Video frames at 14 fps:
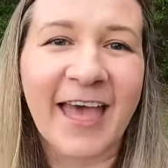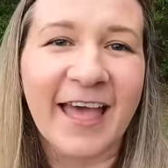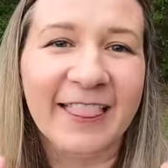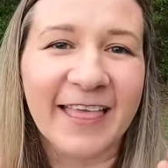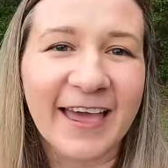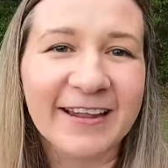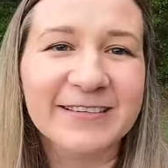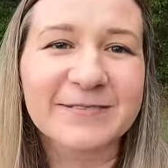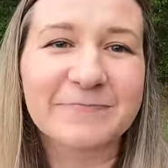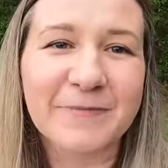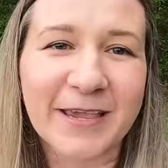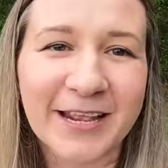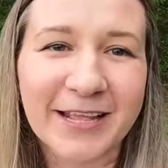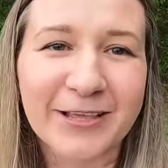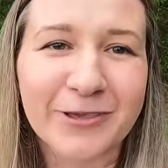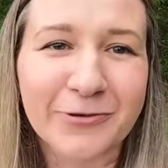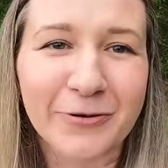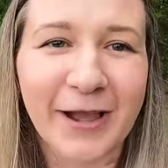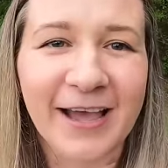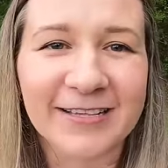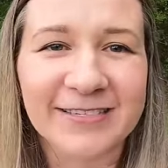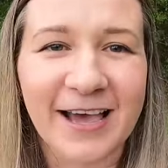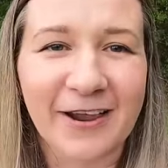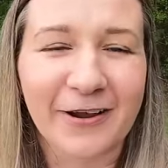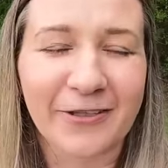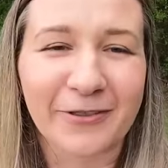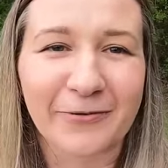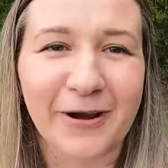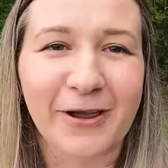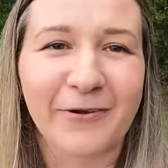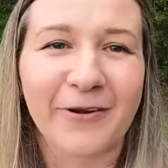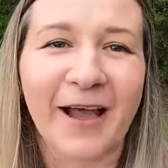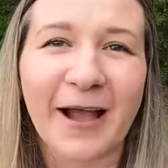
and that is meeting you guys out on the road.